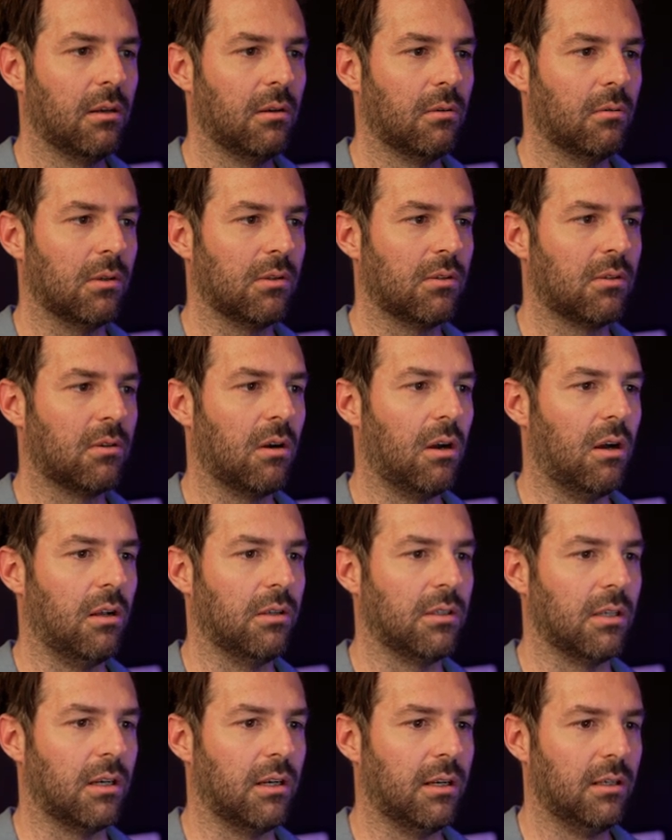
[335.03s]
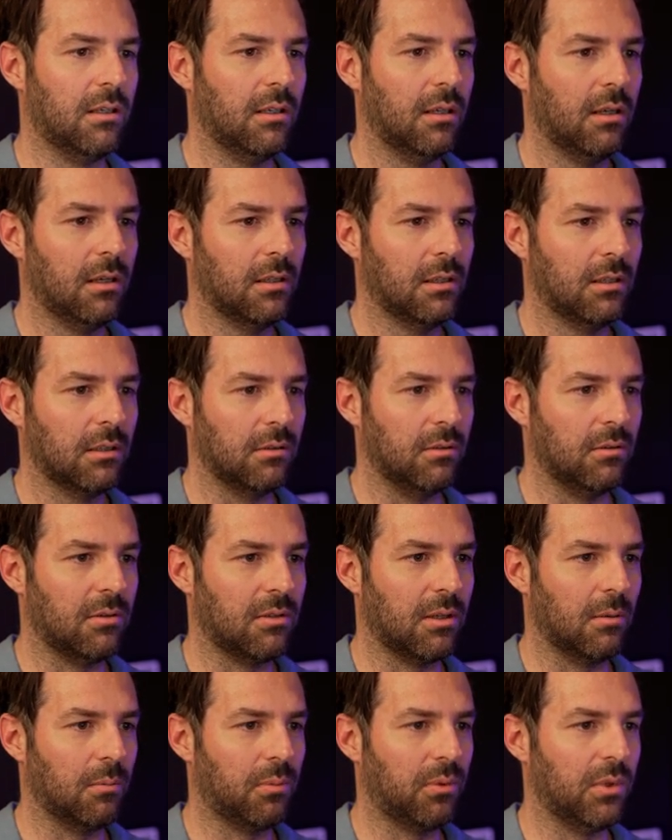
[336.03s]
Once you're all done, you
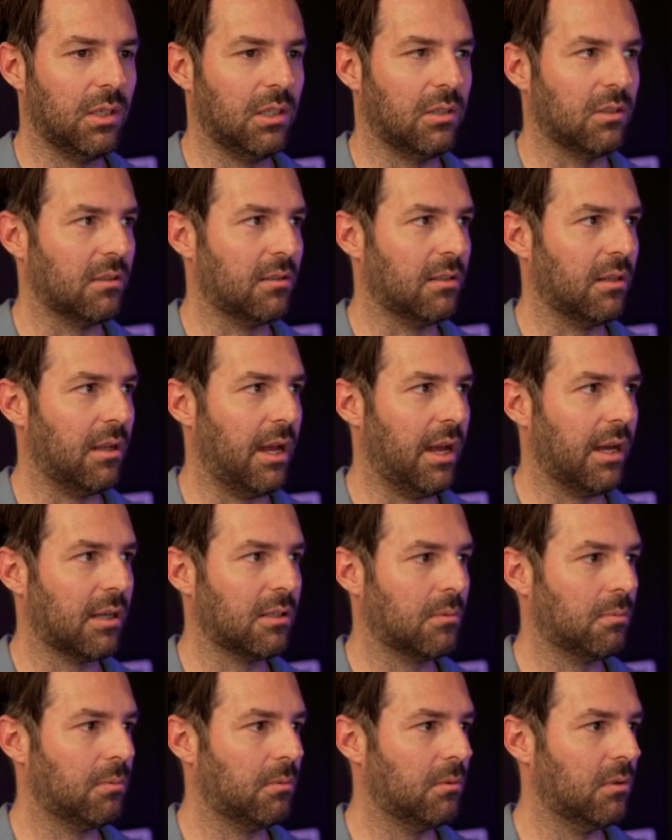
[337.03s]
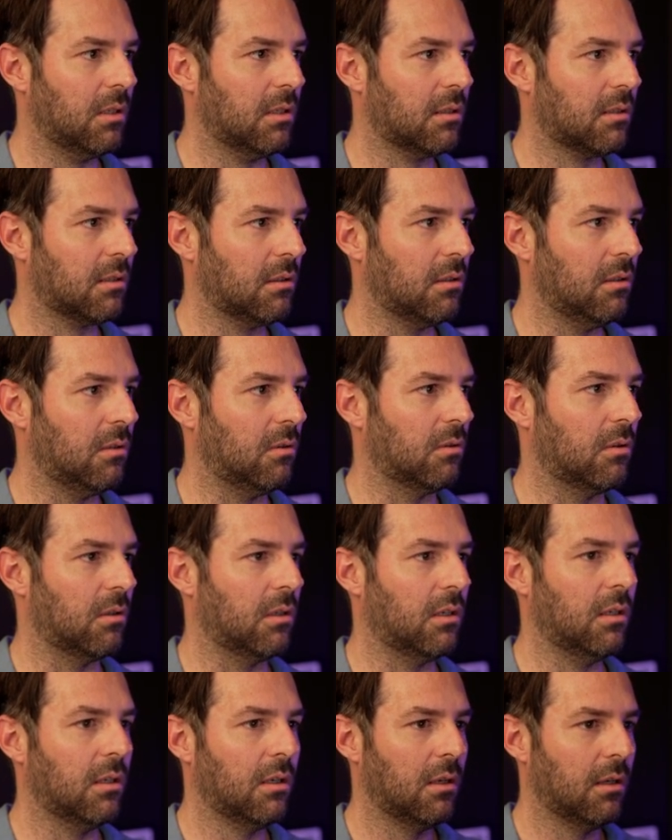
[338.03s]
simply just export
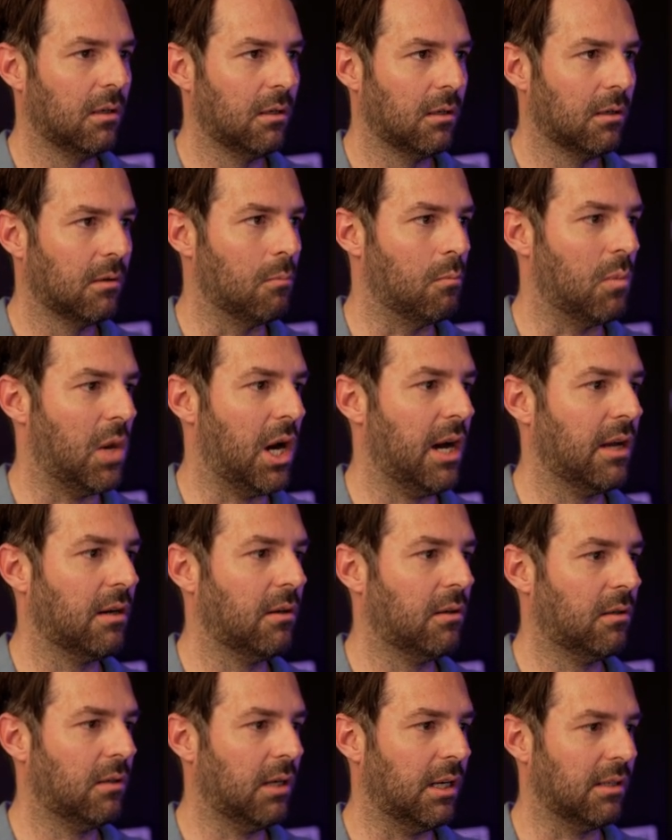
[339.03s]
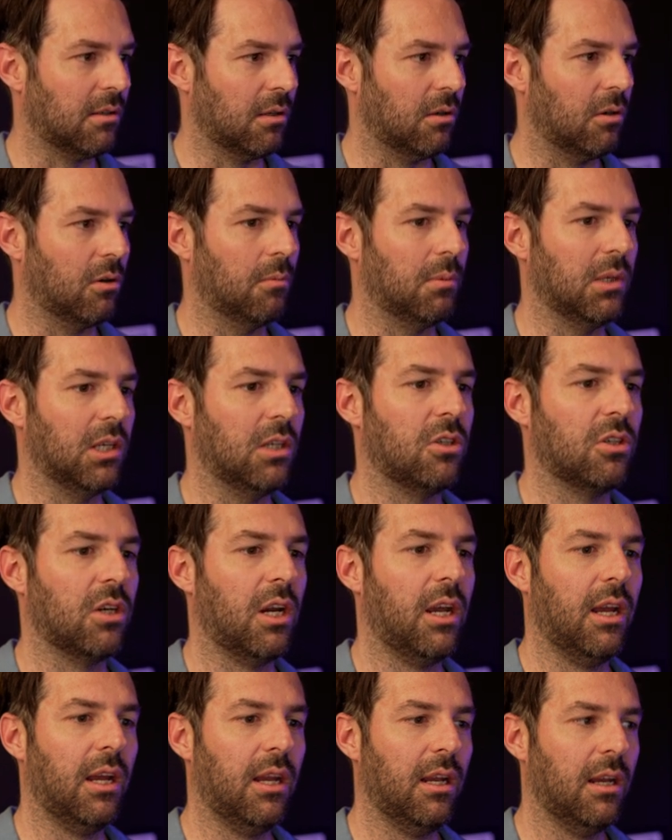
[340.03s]
your model as an O B
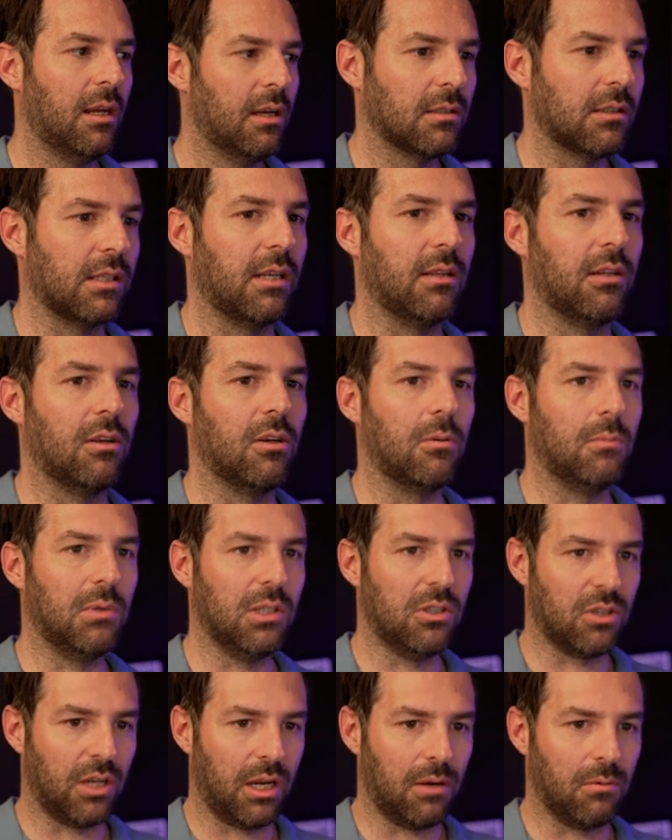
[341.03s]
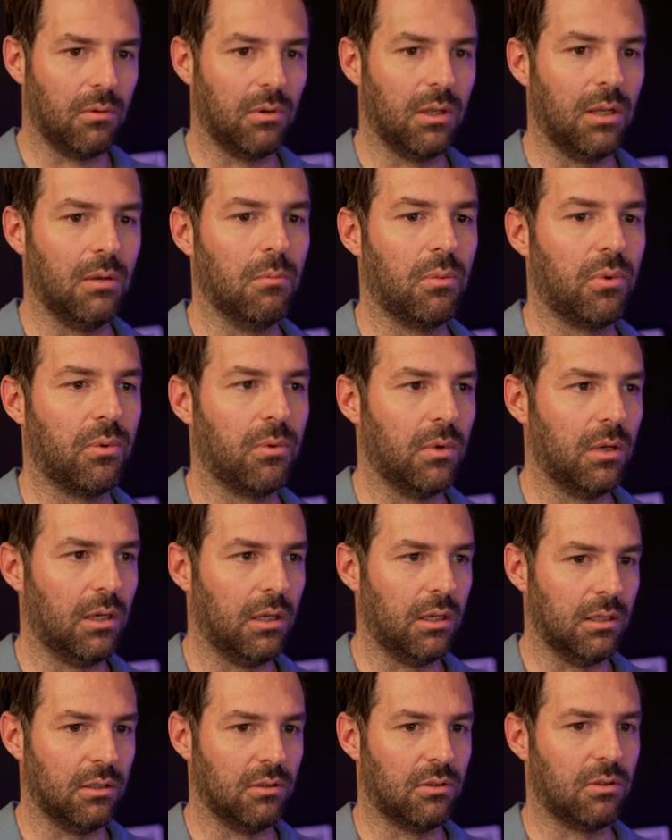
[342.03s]
J, and the O B J will
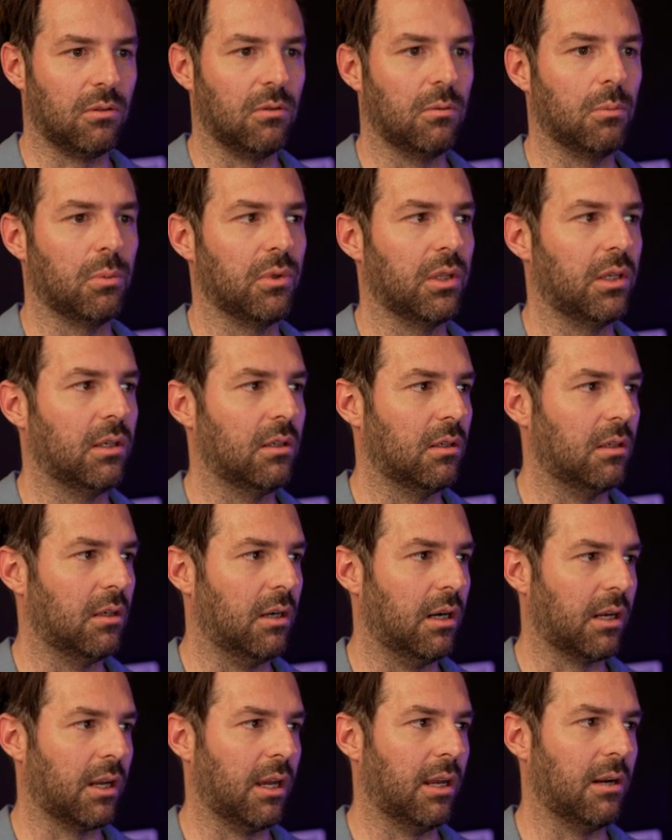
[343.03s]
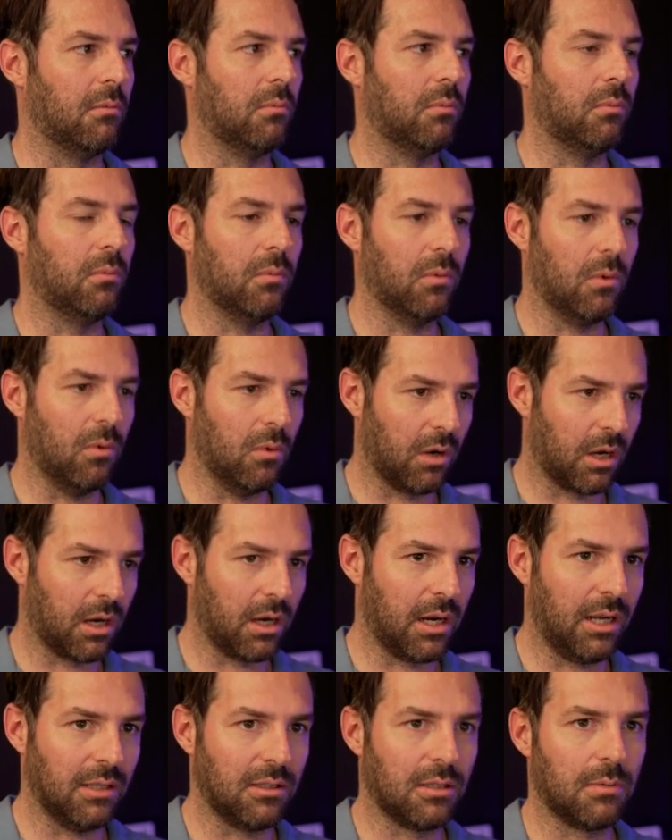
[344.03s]
import into Blender. Again,
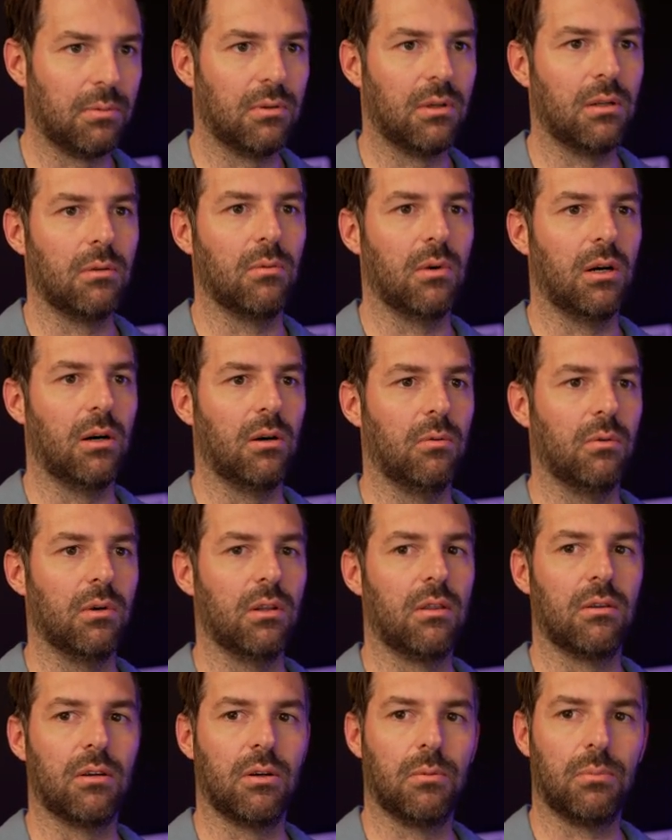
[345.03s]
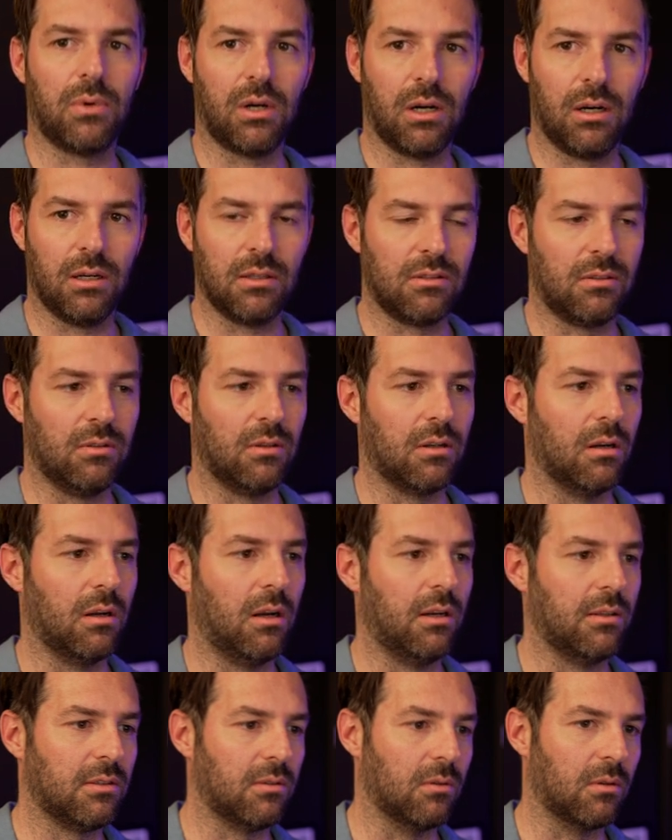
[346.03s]
organized pretty well with your parts. You can
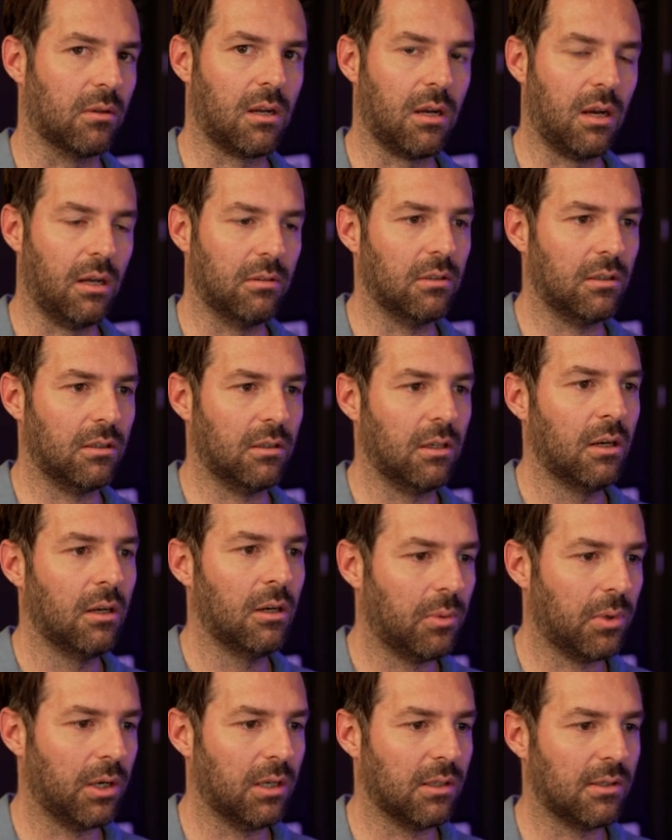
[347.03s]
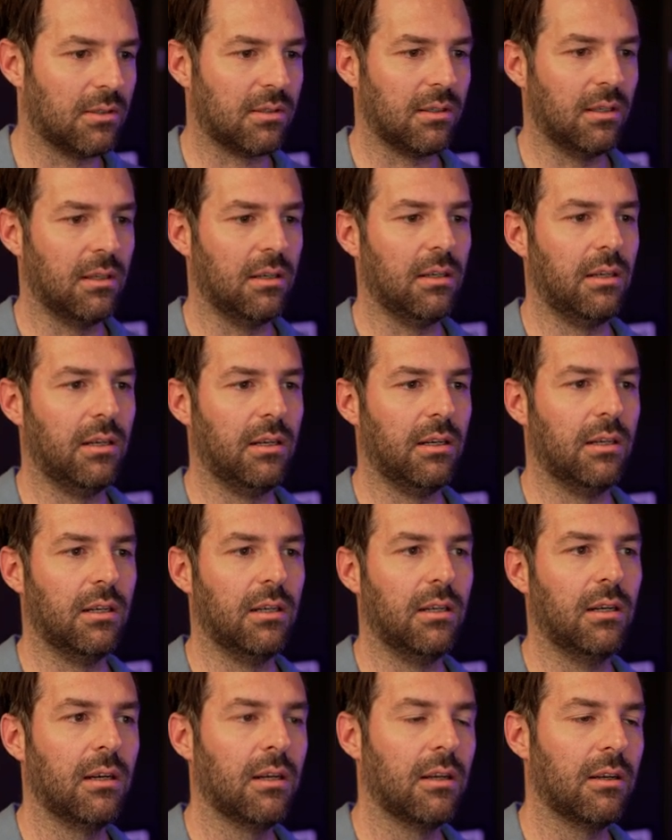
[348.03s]
also color parts in
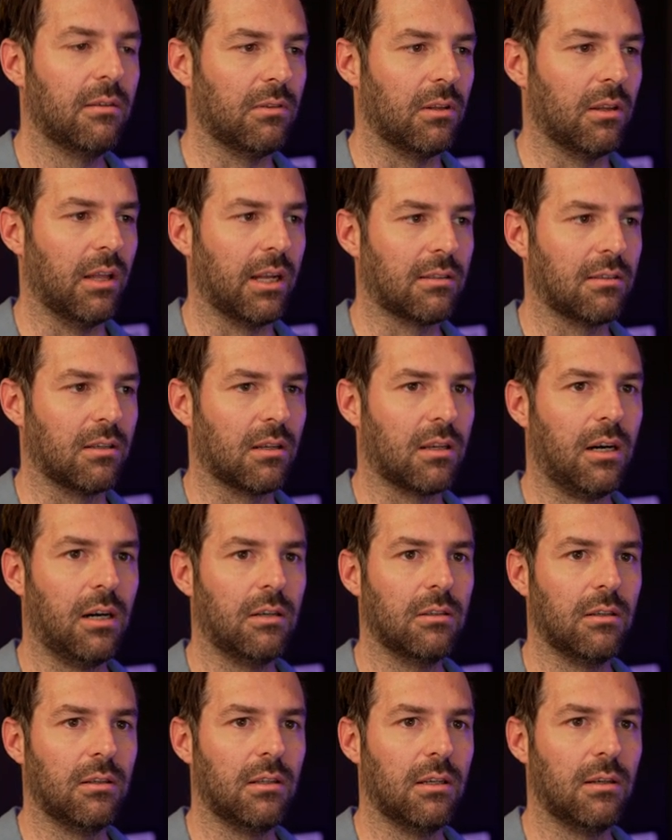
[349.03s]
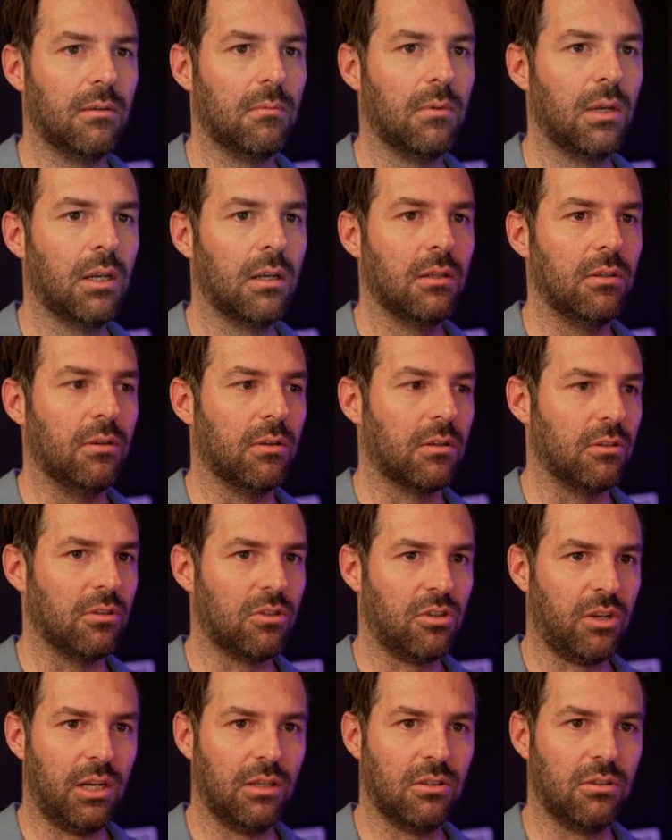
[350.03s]
here if you'd like to color them. You can
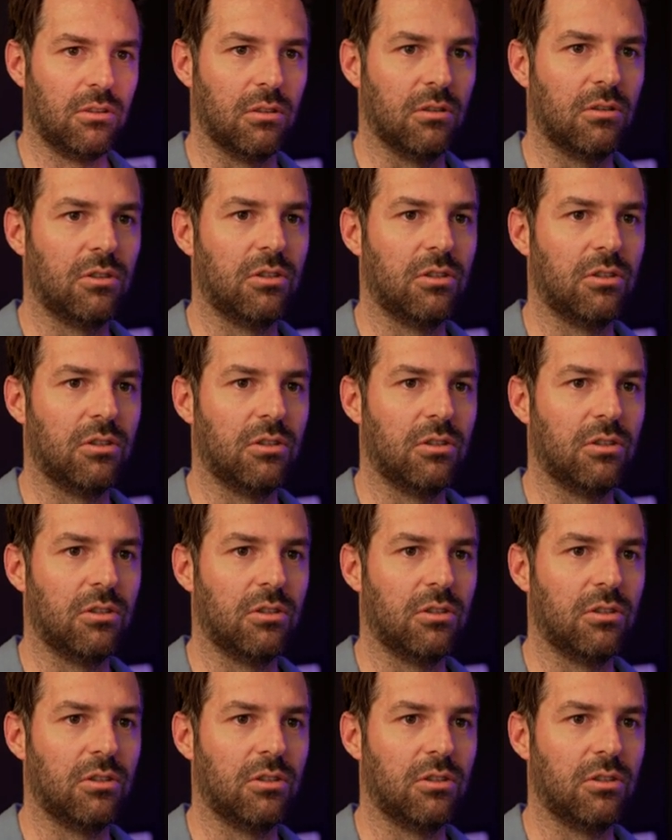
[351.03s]
change your